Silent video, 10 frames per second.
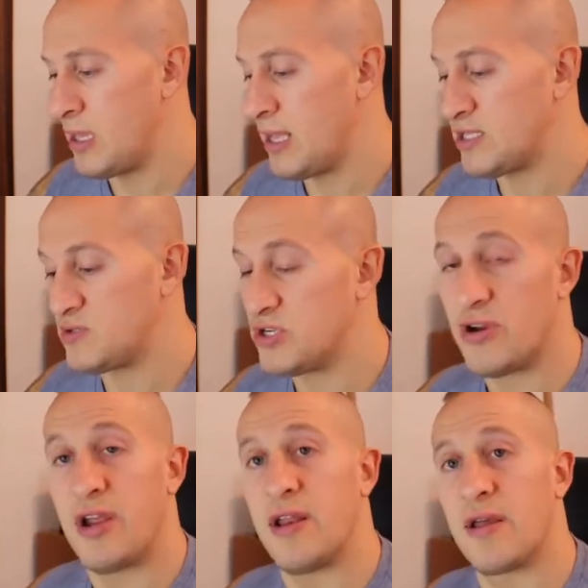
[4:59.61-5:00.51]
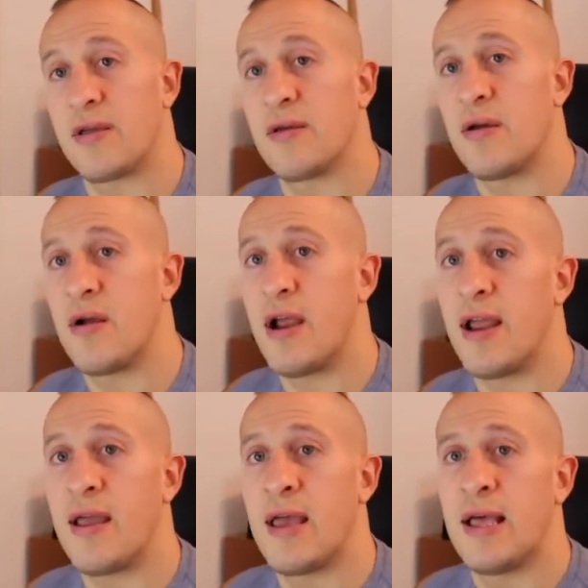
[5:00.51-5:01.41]
That's what you're eating. All right?
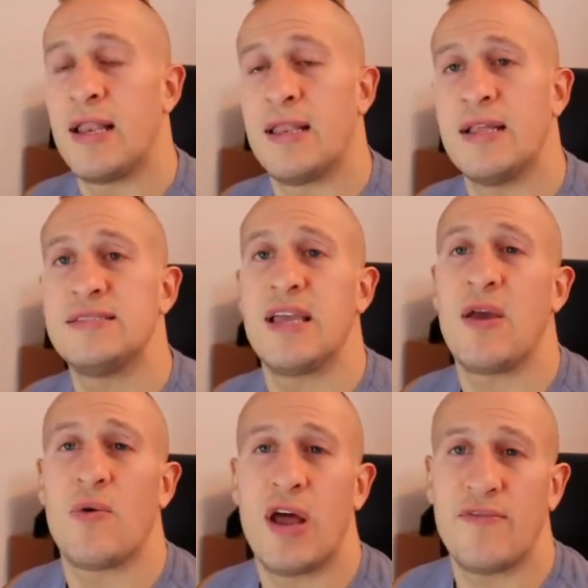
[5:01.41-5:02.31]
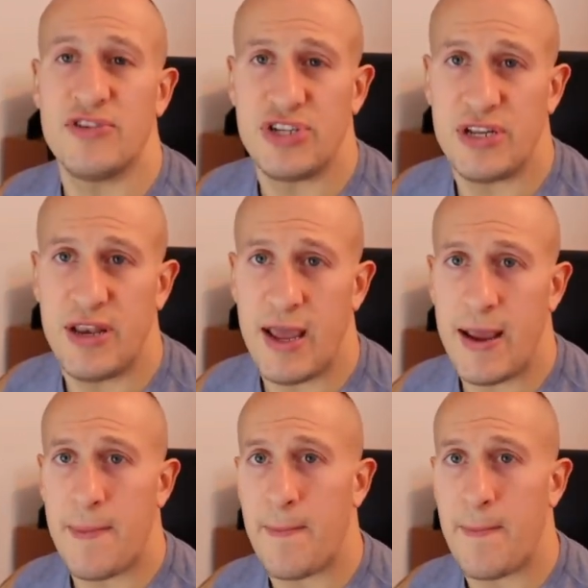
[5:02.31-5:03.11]
Let's say you want to have a cheat day.